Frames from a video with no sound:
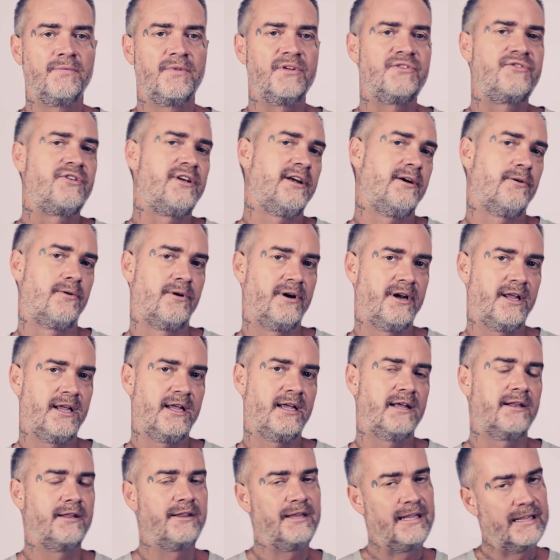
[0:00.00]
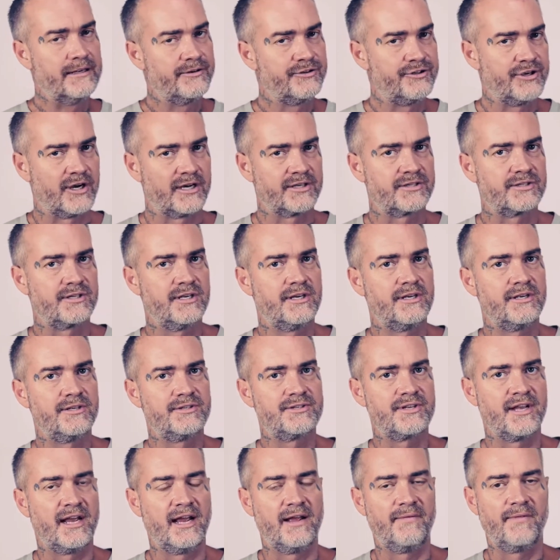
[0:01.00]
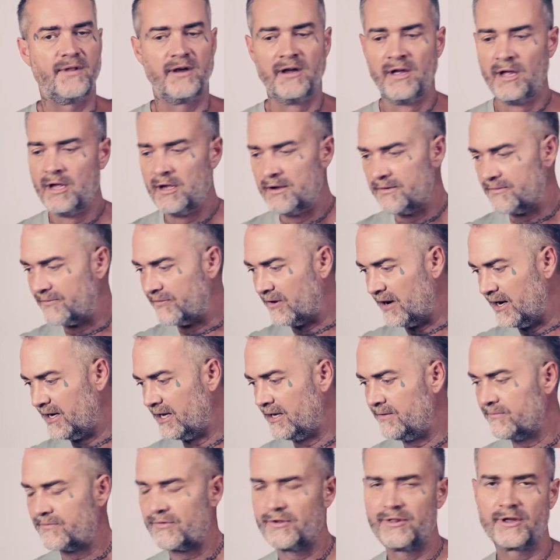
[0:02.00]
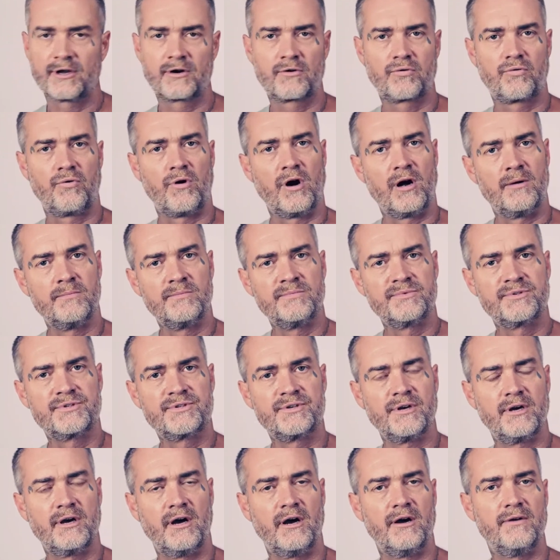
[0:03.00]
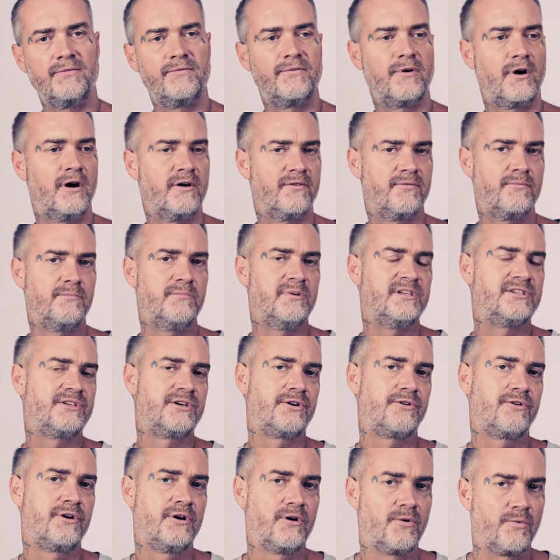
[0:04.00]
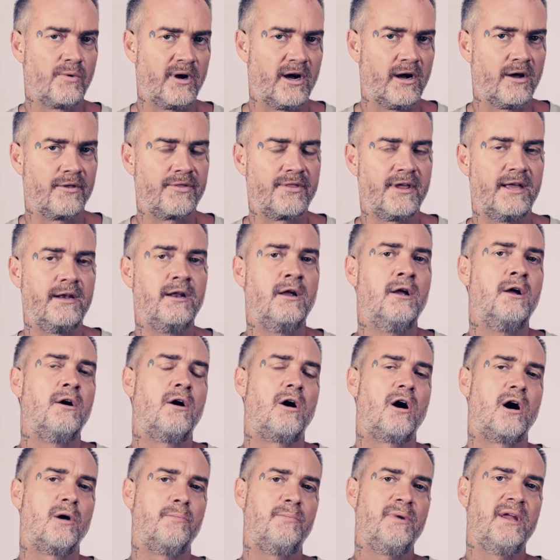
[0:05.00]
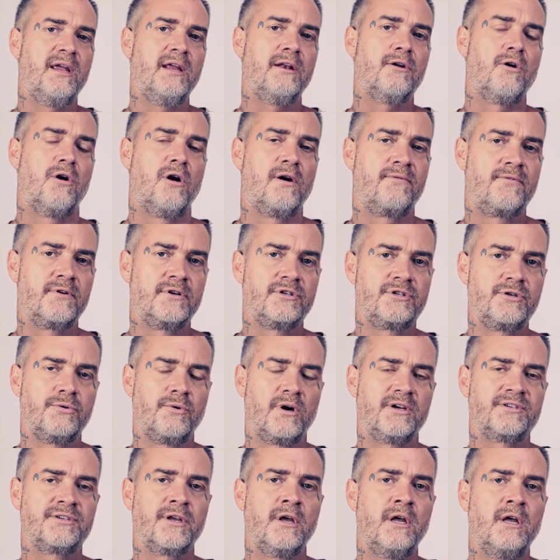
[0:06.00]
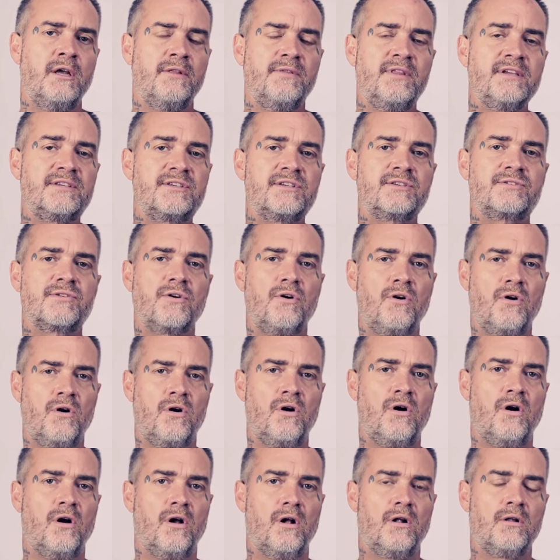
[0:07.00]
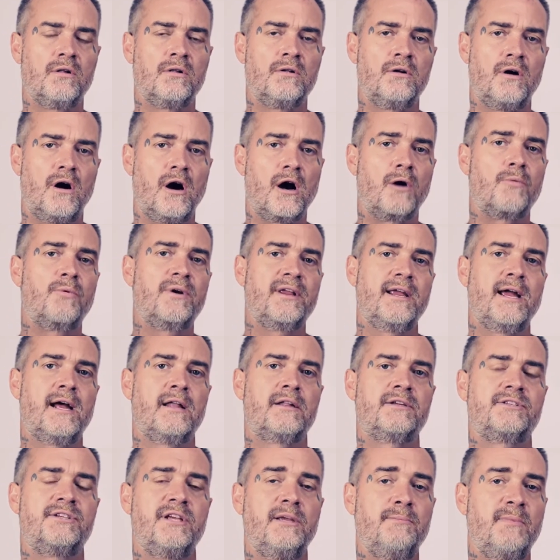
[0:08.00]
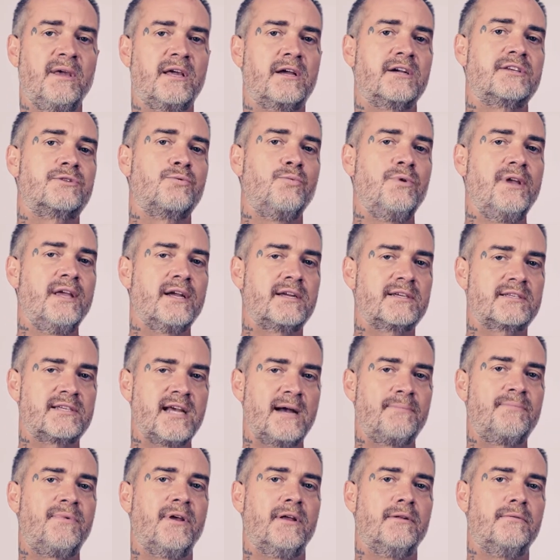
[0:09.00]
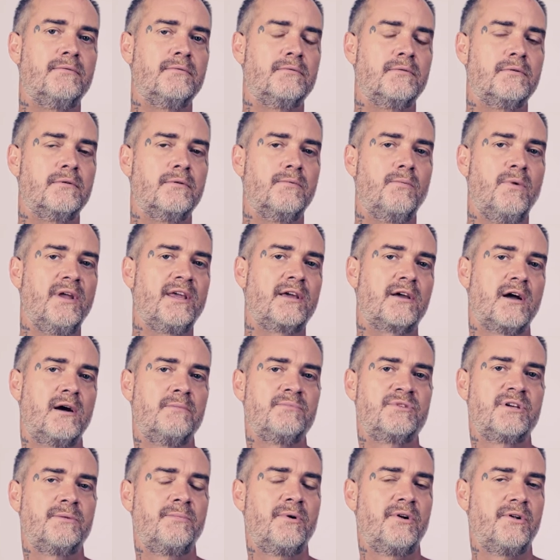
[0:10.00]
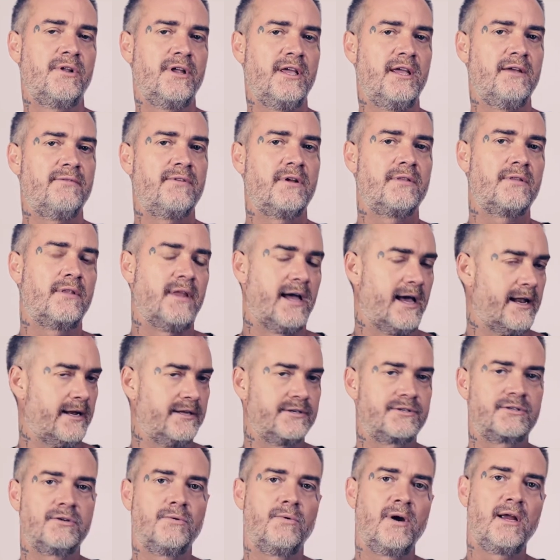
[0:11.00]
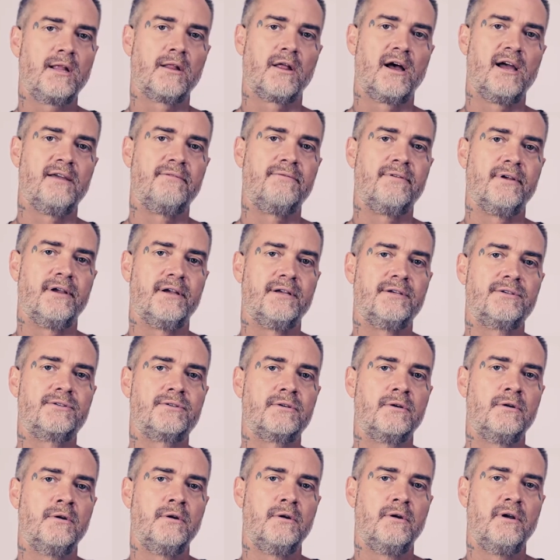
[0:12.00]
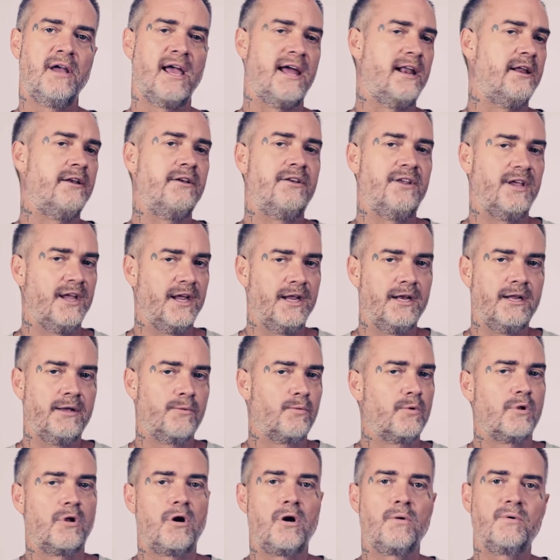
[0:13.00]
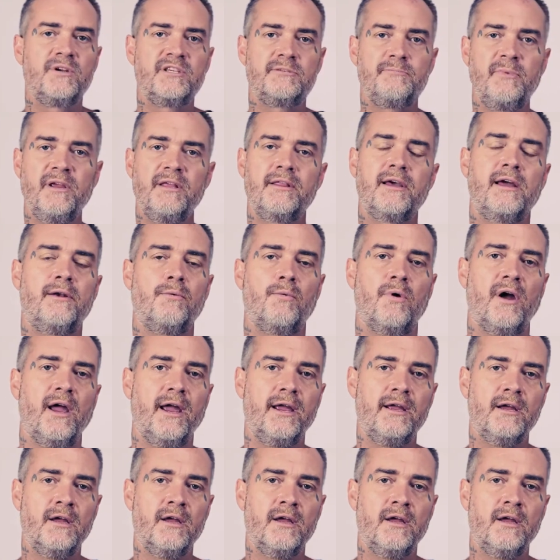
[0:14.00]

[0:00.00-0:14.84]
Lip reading: the tyranny and the injustice and the fighting for the crumbs of material wealth that are being offered to us. This is all our reality because we accept it. We come to believe that that is the way life is, and indeed it will always be that way.